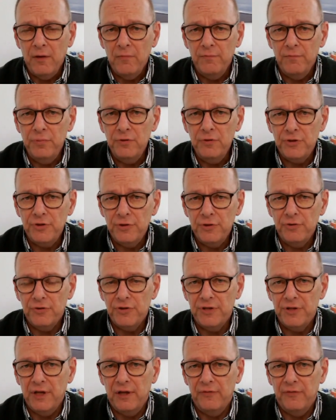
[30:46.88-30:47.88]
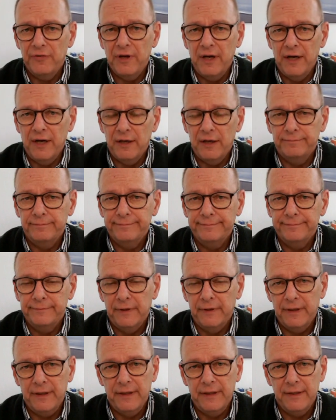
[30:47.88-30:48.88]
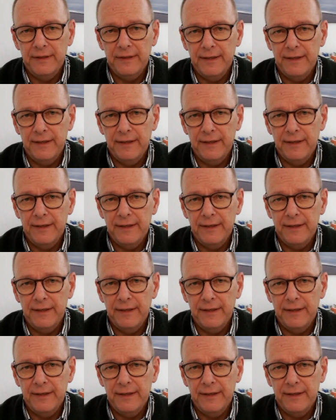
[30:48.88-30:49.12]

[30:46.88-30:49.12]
boost your self-care, and